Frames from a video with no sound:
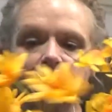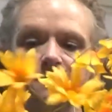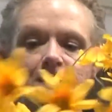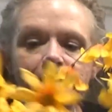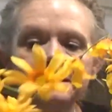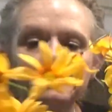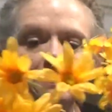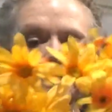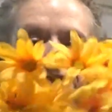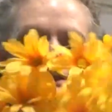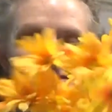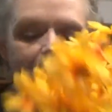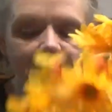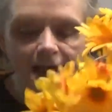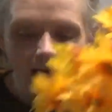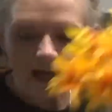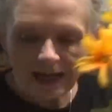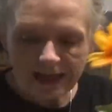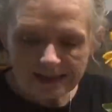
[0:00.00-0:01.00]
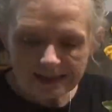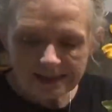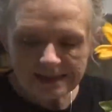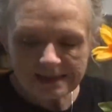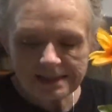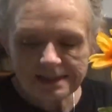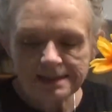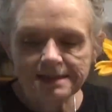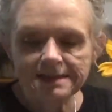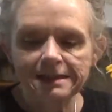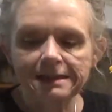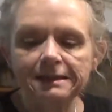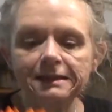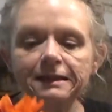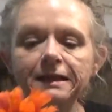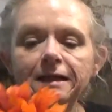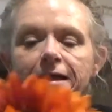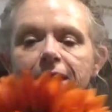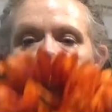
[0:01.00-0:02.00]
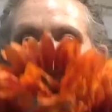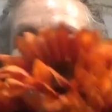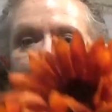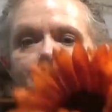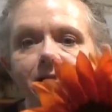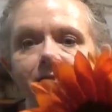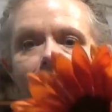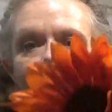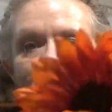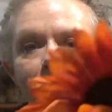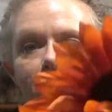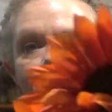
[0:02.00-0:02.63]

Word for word: and daisies and some of